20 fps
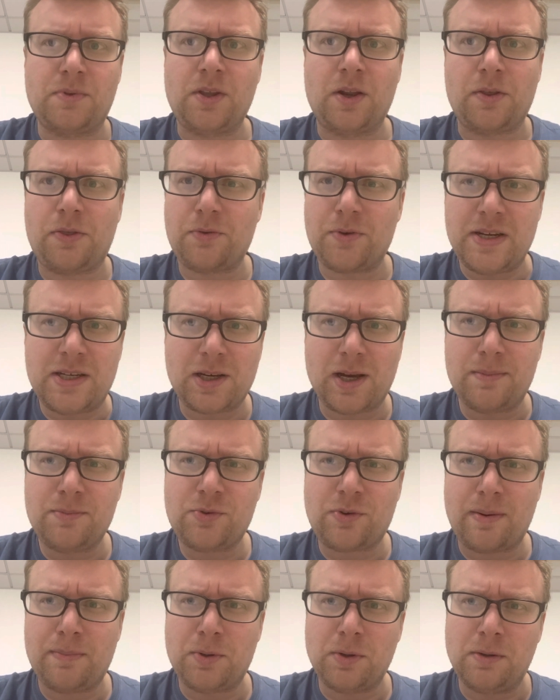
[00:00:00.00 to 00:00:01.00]
you know, Three Times
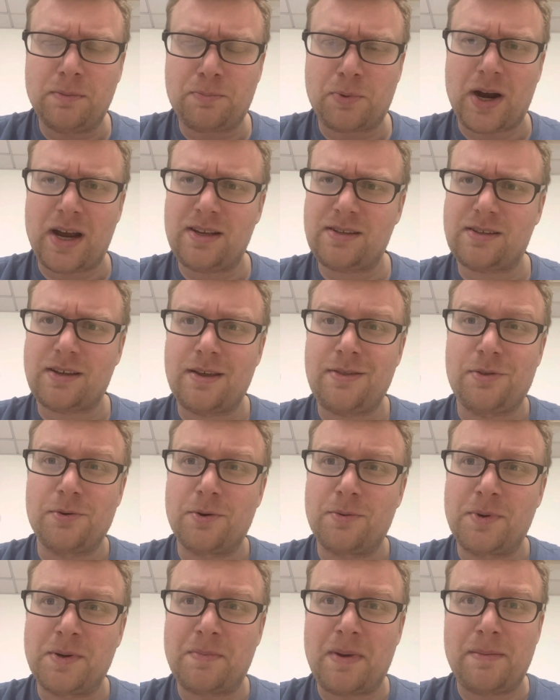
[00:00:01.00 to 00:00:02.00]
Rebel Press I
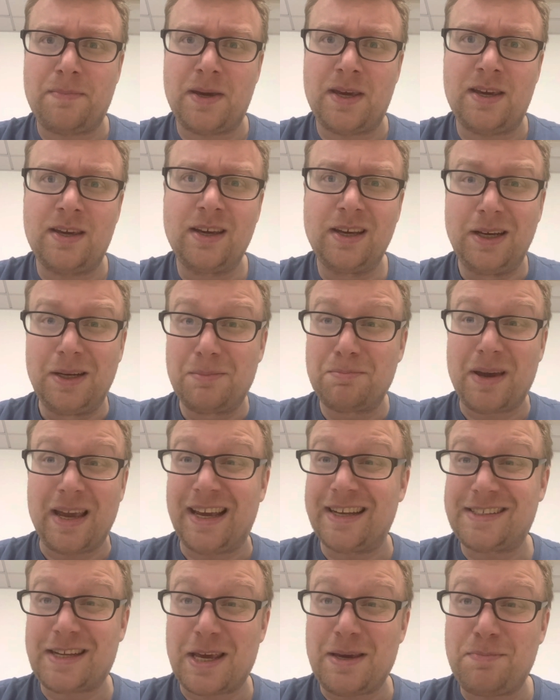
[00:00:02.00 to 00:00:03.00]
thought would maybe make
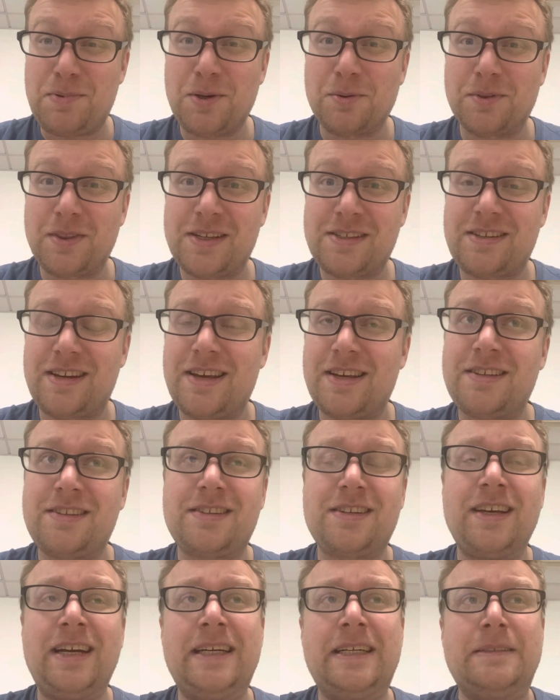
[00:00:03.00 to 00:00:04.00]
a debut on this list.